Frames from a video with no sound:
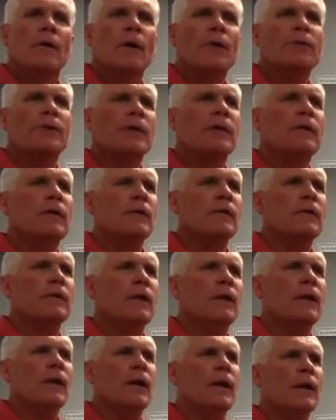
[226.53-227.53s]
Well, I think
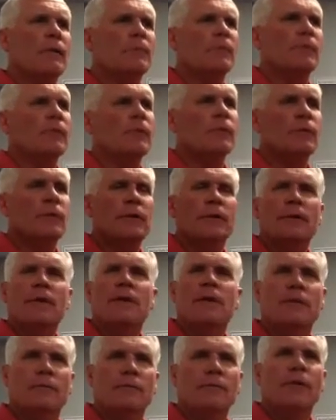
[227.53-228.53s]
it, absolutely.
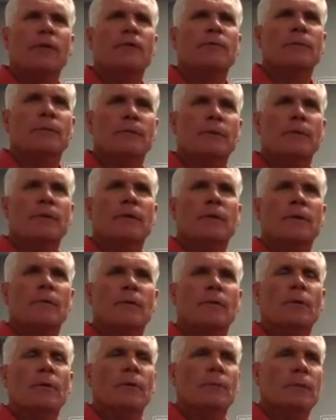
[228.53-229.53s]
Any freshman, it
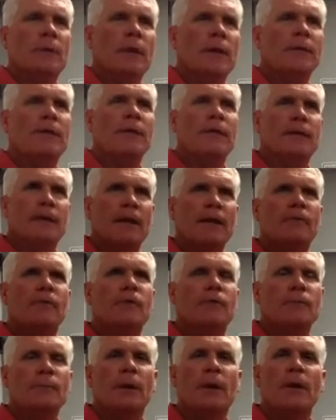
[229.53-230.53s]
will. But I think that's
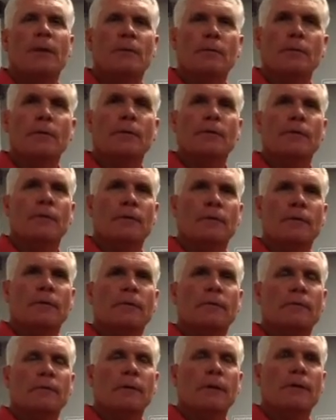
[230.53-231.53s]
a spot where you can
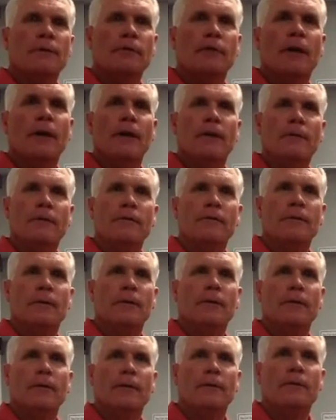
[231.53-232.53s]
really change
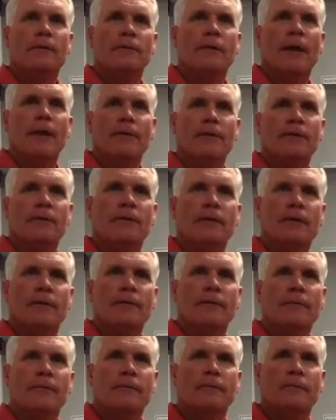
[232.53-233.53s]
faster than
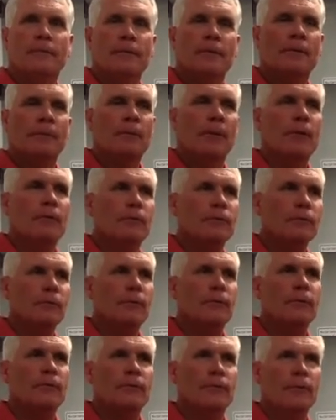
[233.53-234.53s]
the most,
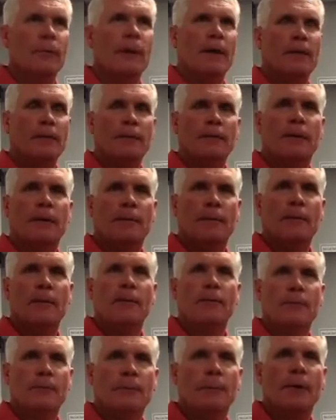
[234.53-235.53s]
because it's about coming
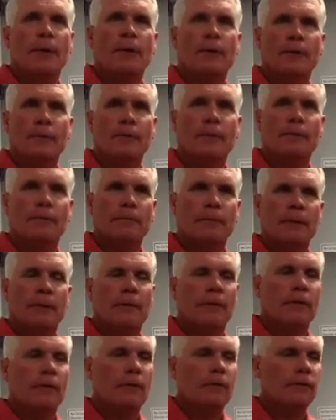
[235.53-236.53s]
off the ball and
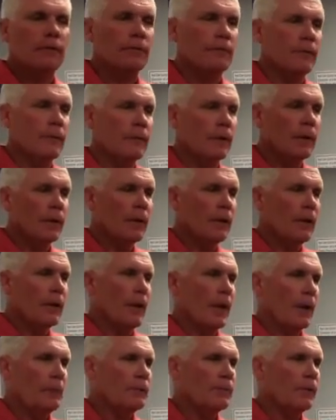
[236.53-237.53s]
being aggressive. And
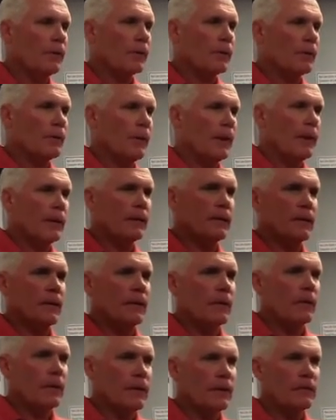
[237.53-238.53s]
I'm talking about, you
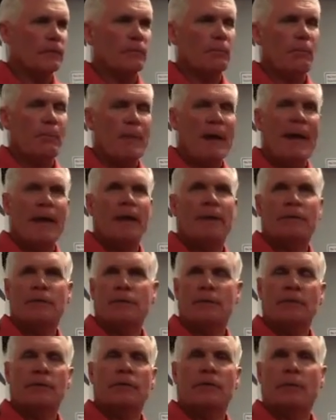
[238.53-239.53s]
know, his
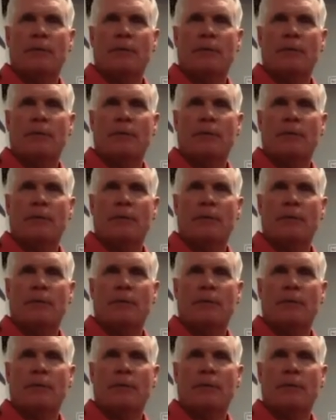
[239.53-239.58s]
mass as a